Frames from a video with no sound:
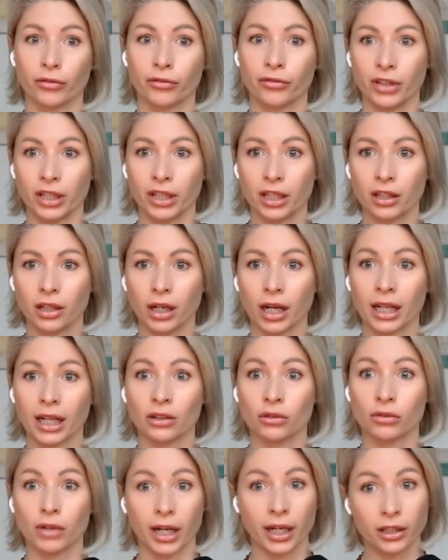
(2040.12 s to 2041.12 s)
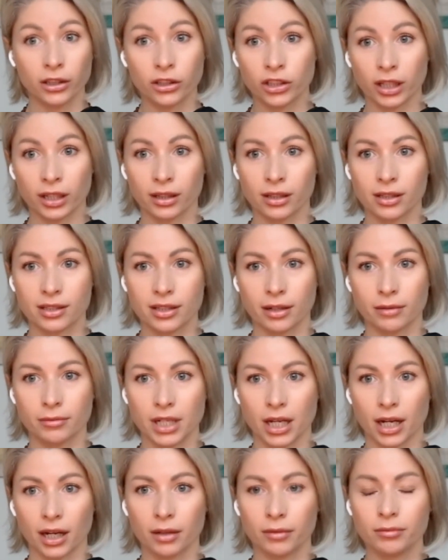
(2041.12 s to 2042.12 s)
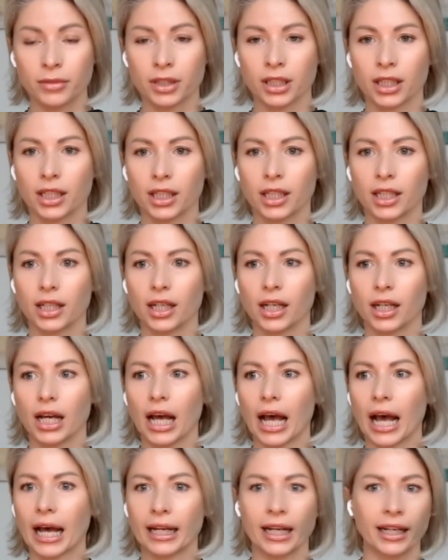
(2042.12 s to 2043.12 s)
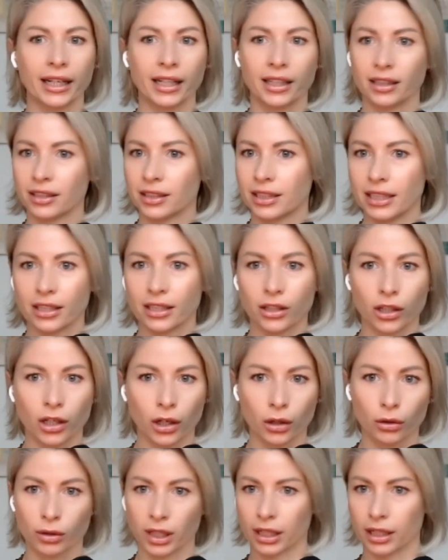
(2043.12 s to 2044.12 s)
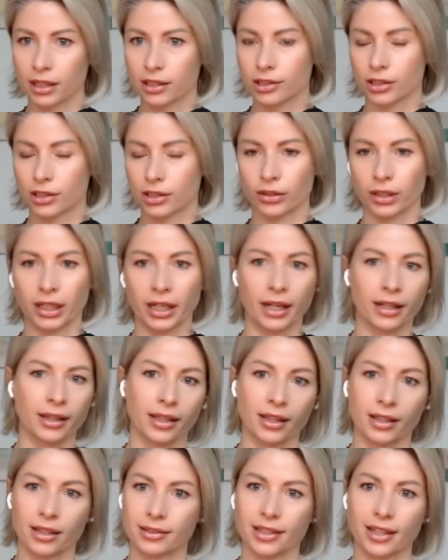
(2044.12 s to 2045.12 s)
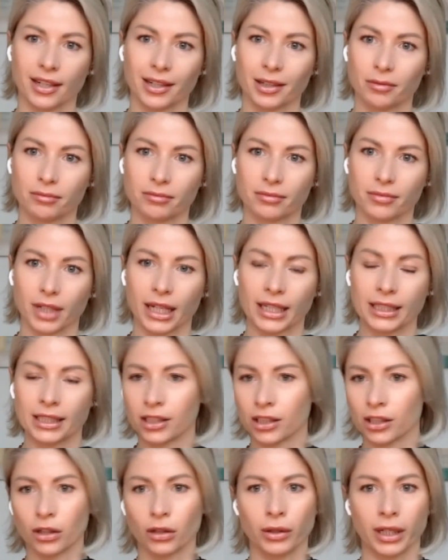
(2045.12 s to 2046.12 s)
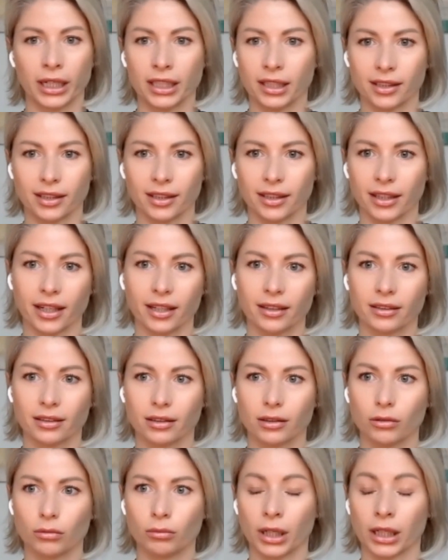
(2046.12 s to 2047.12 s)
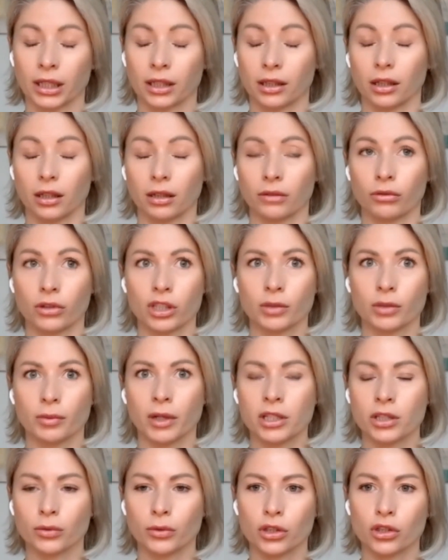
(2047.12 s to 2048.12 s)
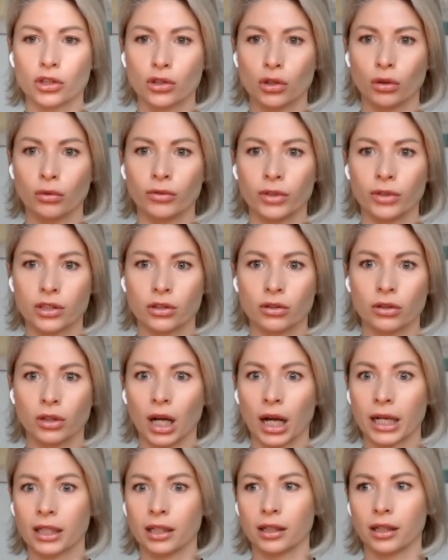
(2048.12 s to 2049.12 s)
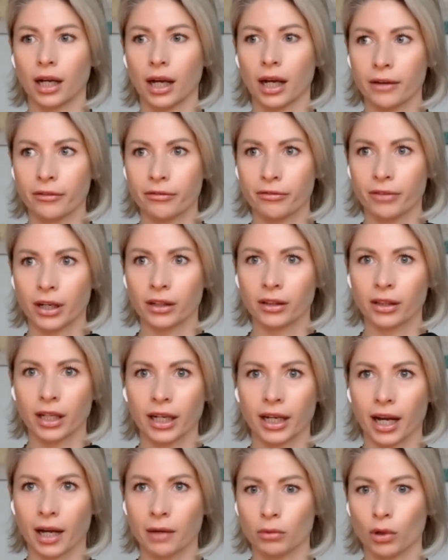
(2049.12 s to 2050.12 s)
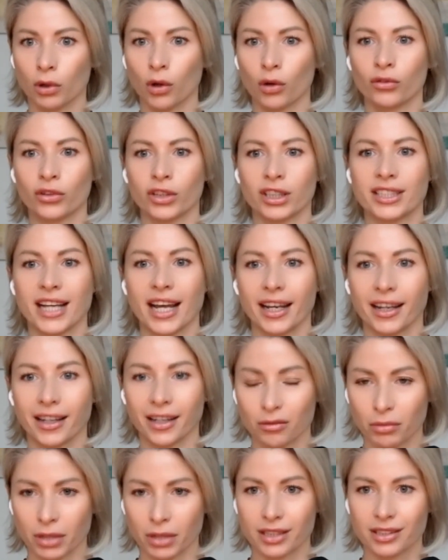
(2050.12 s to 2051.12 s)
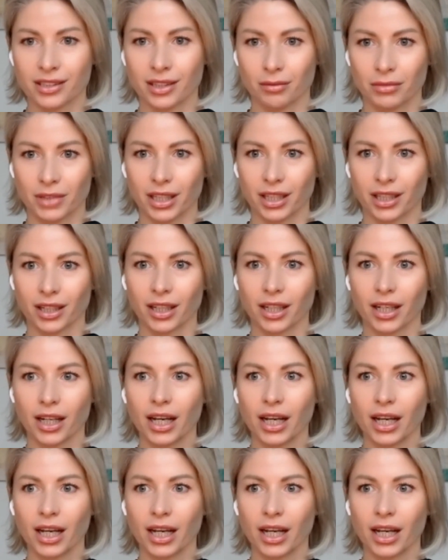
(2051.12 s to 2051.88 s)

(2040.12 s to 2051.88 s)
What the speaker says: of fear and rage at the same time. And I didn't know the history yet at that time. I didn't know anything yet. But the response was so visceral, I felt like I'm overtaken by something.